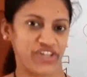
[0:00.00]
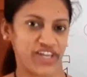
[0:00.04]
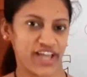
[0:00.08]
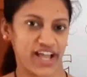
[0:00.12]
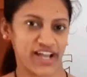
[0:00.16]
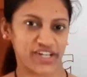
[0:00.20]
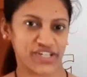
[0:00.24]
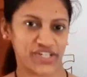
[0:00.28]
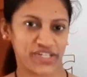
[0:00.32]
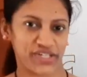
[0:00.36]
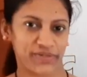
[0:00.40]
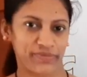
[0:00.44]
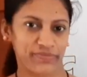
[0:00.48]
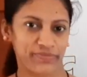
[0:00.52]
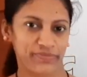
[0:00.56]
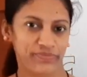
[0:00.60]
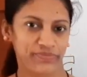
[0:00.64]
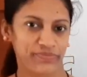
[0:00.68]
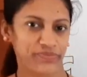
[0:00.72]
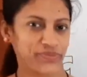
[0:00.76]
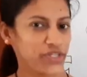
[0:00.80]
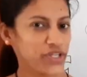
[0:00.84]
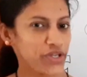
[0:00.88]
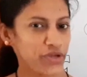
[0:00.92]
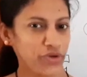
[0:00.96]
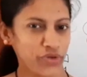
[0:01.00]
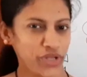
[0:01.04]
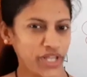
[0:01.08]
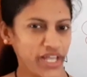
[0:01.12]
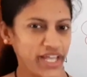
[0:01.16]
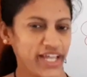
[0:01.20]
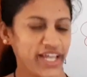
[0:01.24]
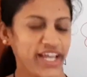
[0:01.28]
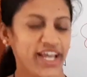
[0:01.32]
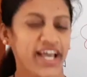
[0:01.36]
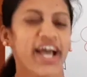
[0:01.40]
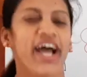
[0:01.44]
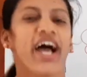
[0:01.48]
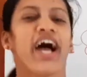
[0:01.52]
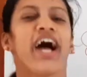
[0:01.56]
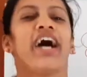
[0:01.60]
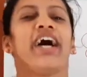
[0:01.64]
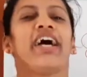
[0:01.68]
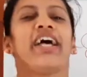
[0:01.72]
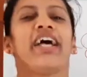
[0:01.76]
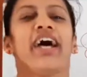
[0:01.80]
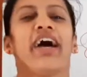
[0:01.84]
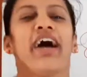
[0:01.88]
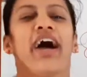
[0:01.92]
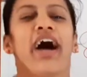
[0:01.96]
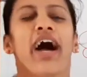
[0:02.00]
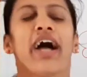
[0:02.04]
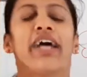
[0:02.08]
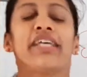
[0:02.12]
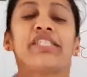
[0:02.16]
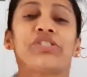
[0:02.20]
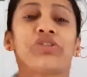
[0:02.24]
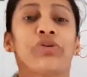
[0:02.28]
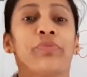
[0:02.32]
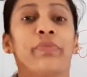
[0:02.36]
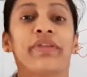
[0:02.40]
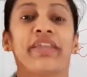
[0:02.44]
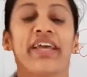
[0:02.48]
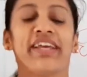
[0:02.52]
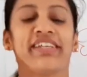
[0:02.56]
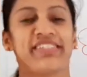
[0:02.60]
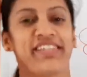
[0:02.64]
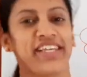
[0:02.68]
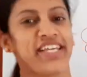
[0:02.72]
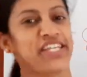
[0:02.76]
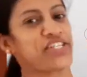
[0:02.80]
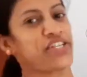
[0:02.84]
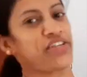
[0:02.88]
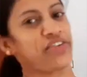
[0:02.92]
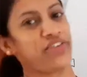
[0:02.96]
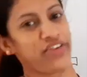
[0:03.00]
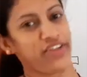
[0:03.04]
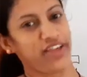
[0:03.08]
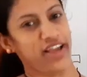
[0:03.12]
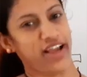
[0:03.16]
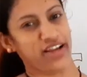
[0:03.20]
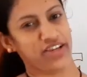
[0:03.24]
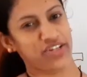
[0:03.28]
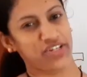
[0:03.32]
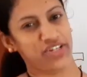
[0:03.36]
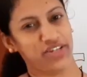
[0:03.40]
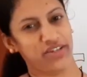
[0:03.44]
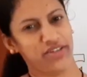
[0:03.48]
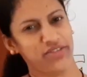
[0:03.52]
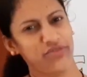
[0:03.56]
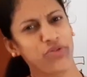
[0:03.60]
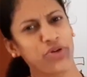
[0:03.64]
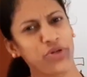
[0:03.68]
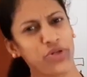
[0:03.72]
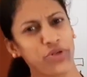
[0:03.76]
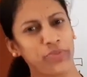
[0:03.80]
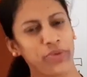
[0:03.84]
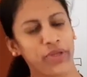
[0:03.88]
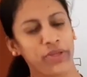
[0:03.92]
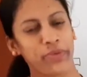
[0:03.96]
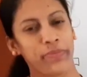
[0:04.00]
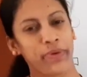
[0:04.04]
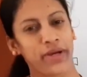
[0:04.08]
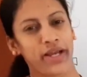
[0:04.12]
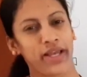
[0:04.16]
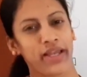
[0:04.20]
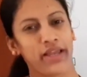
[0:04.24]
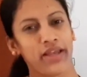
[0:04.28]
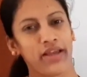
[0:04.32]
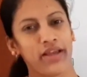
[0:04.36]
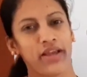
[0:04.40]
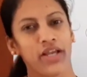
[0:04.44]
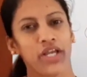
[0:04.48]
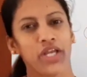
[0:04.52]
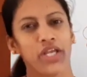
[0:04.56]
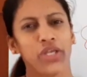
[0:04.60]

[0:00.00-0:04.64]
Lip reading: reaction. Okay, isomerization reaction. What do you mean by?